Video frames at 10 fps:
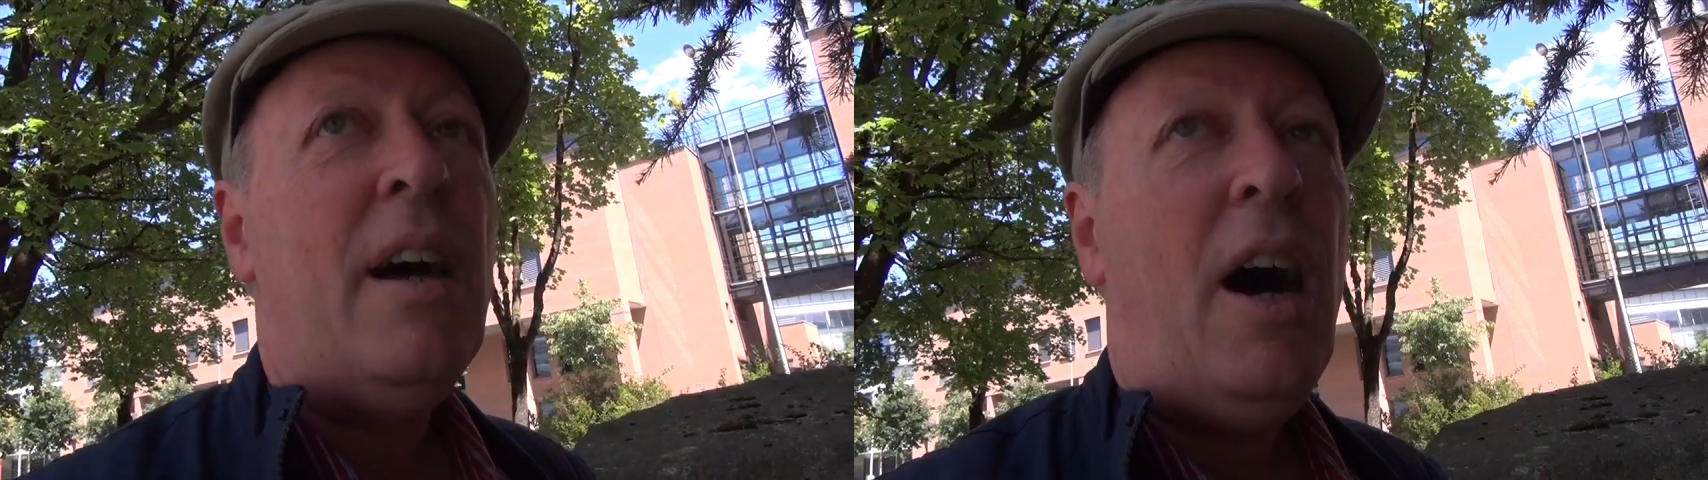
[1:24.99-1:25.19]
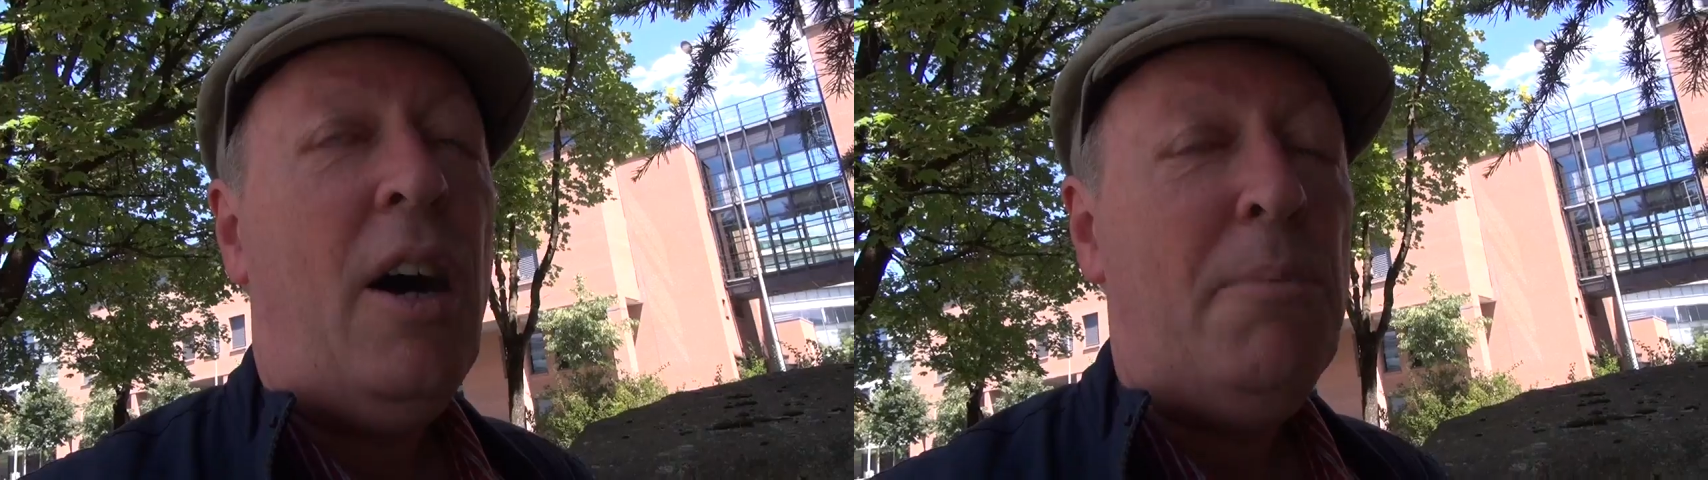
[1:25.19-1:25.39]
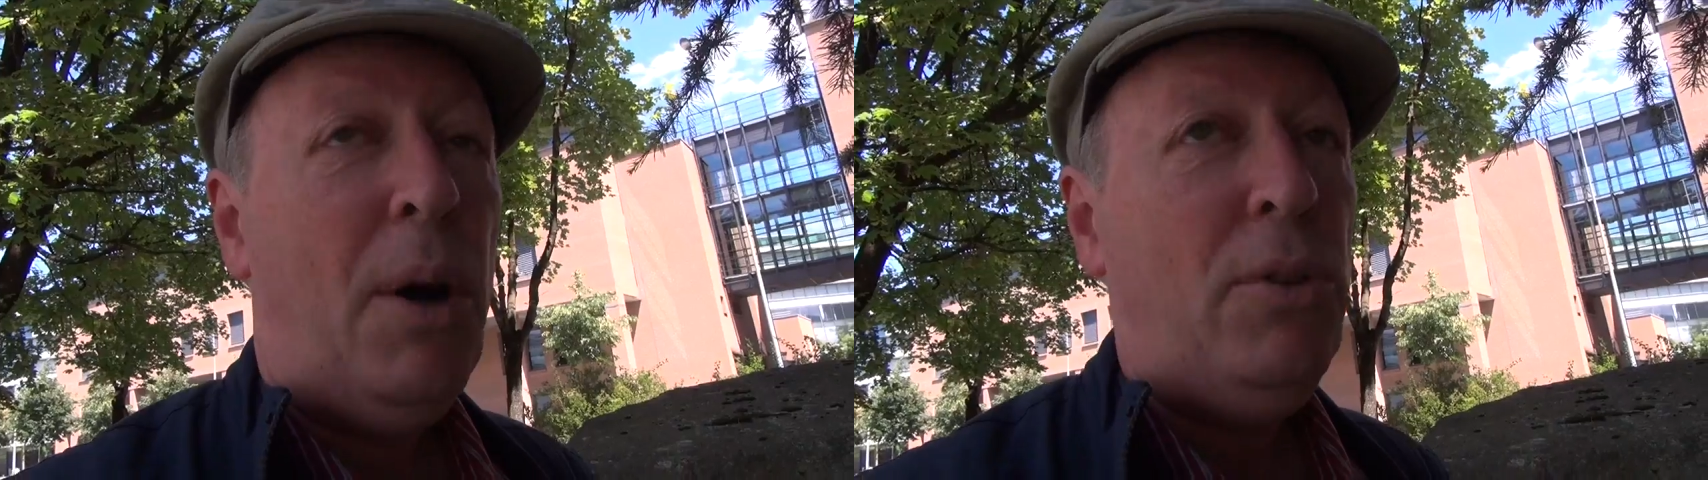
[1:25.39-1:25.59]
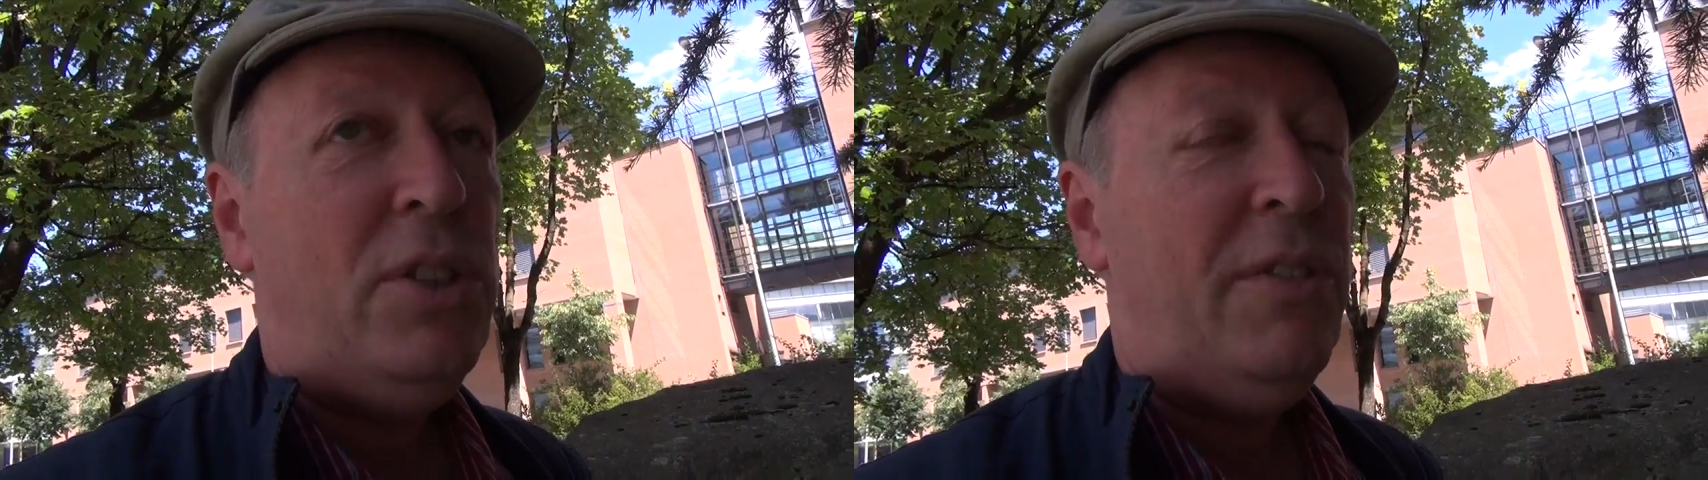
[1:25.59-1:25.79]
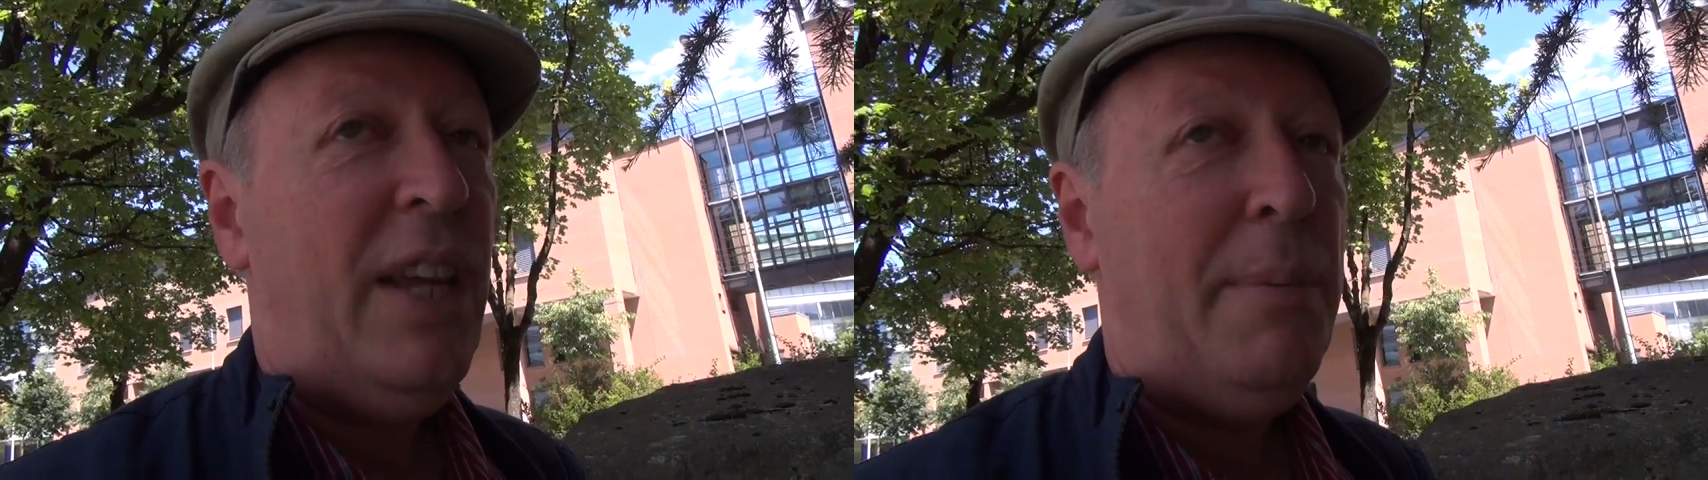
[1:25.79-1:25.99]
on
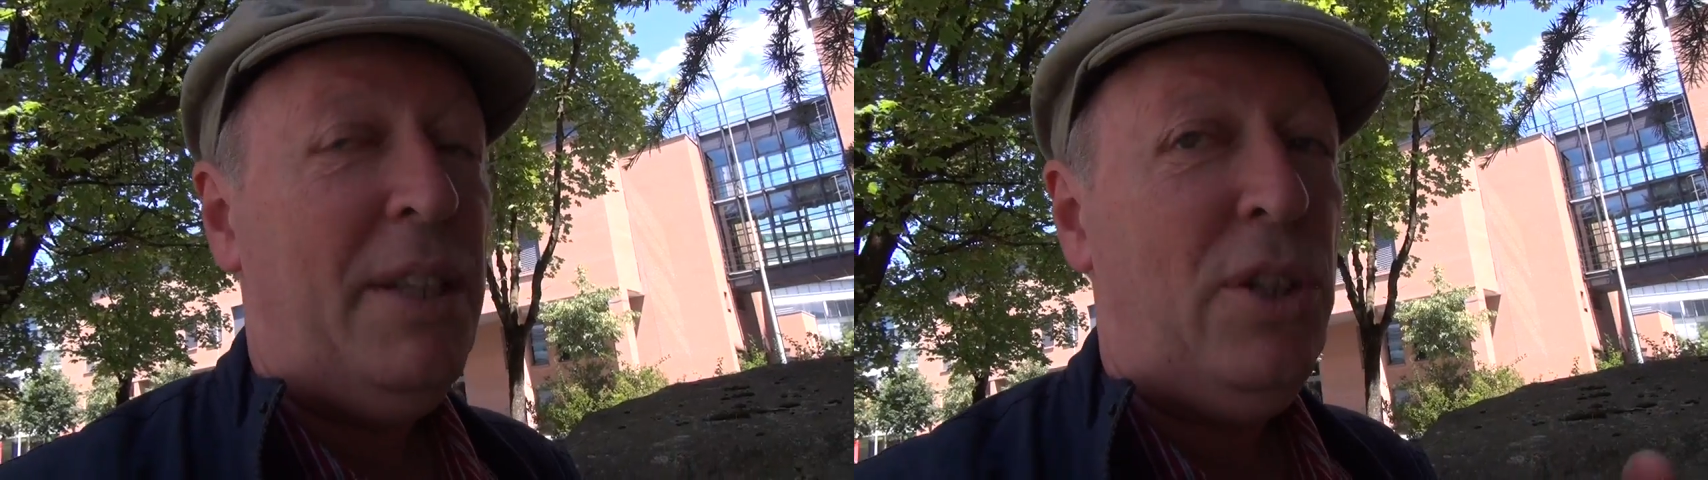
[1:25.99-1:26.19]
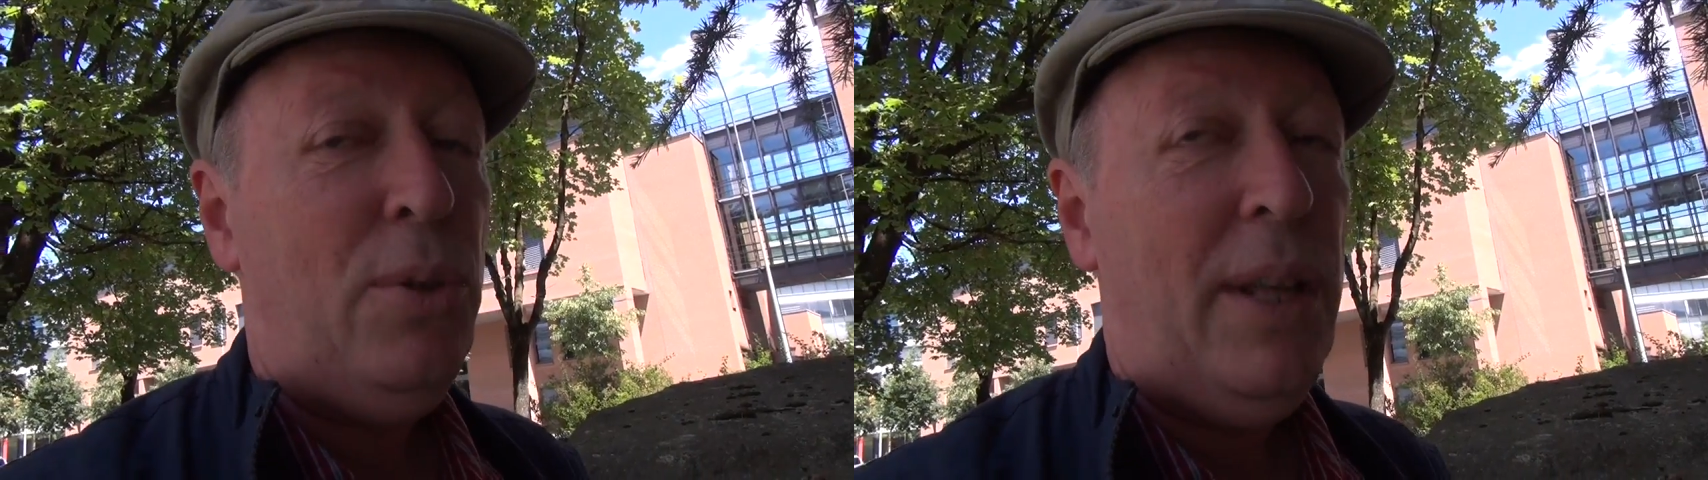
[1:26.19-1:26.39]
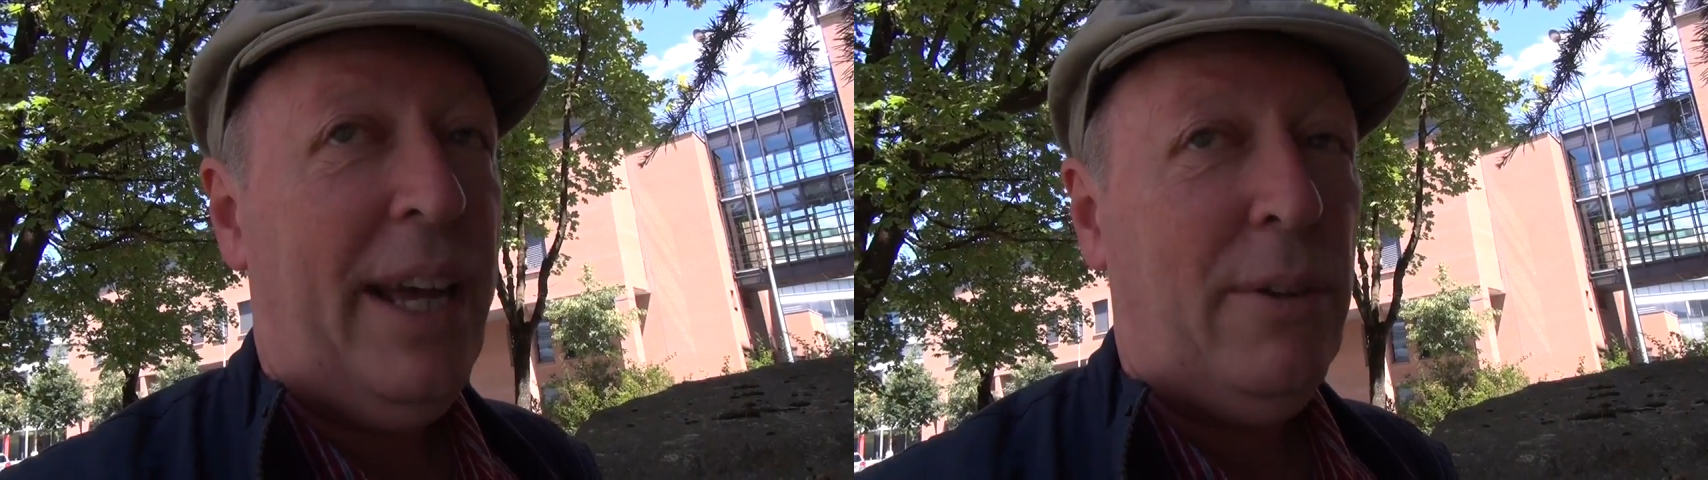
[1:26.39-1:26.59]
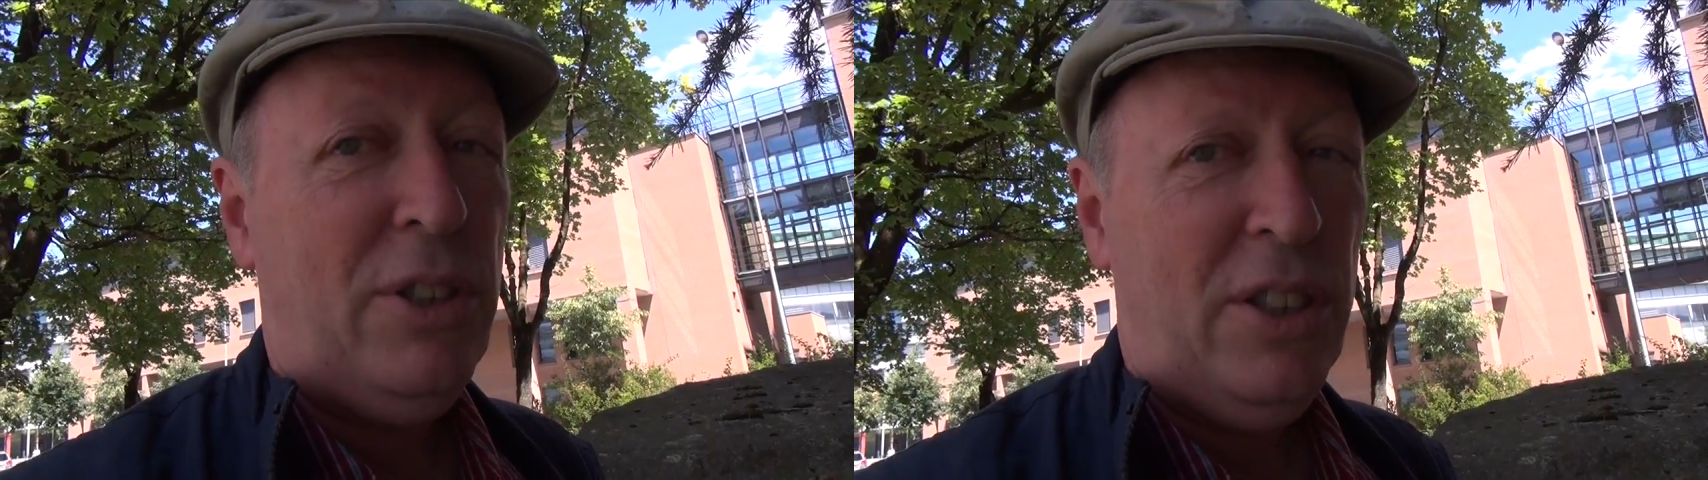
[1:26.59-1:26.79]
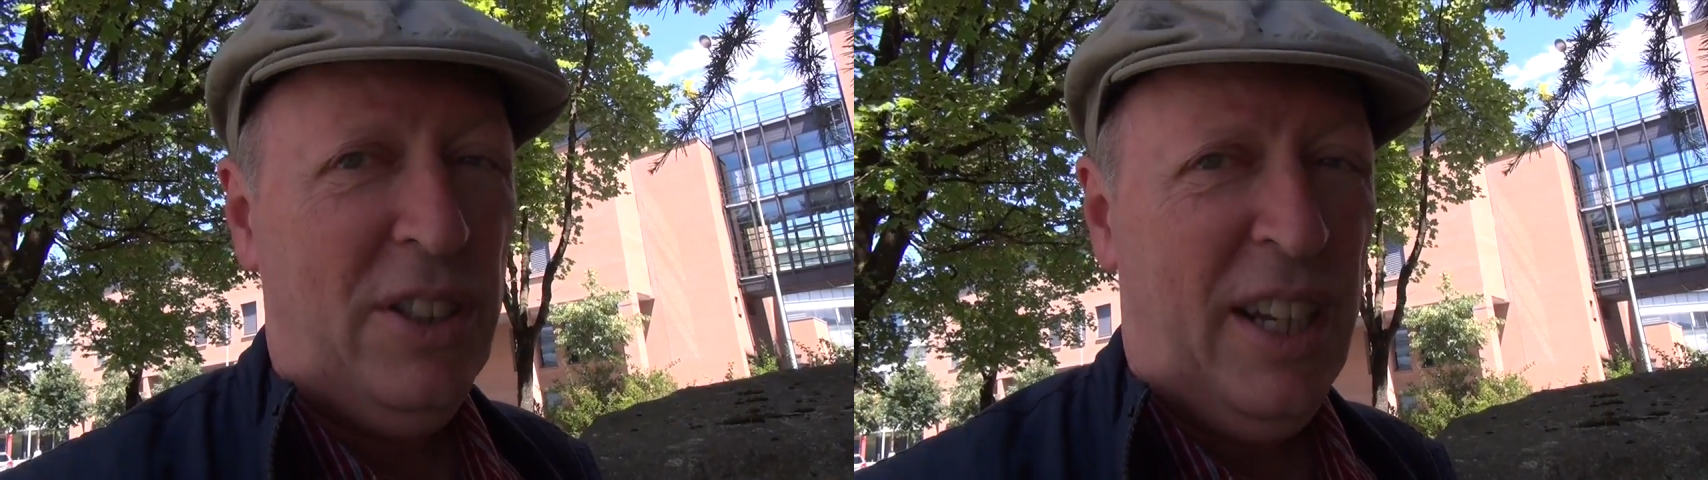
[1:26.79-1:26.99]
most of them in 2
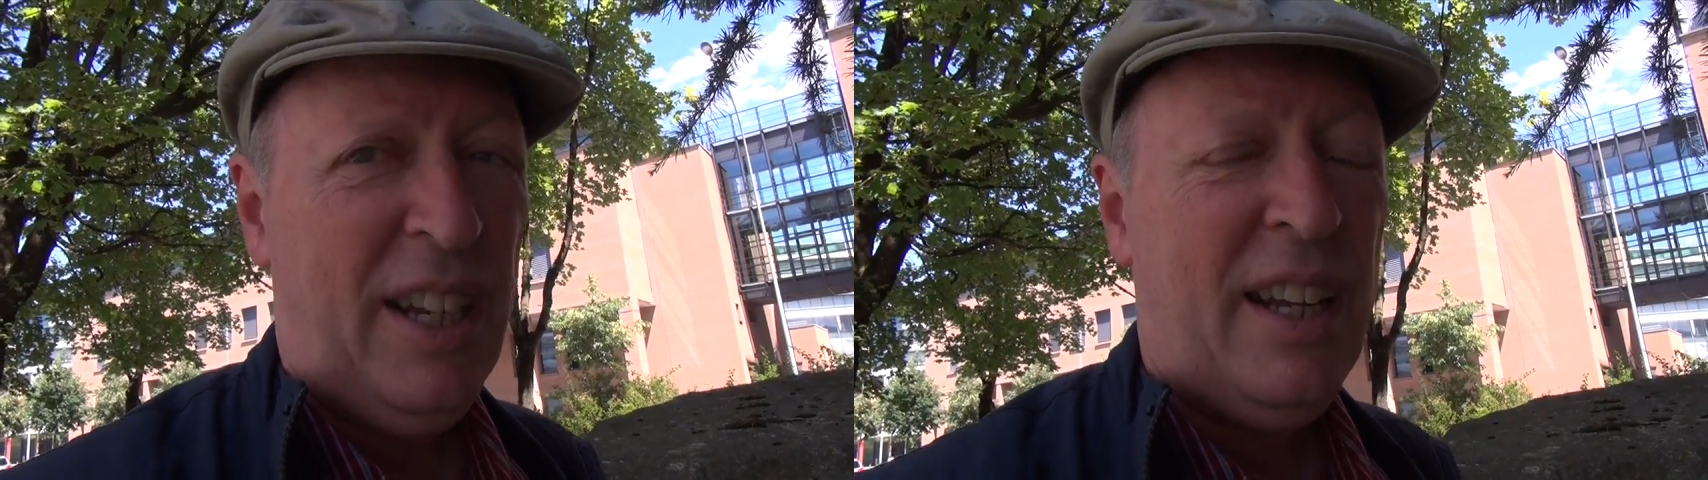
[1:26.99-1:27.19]
languages.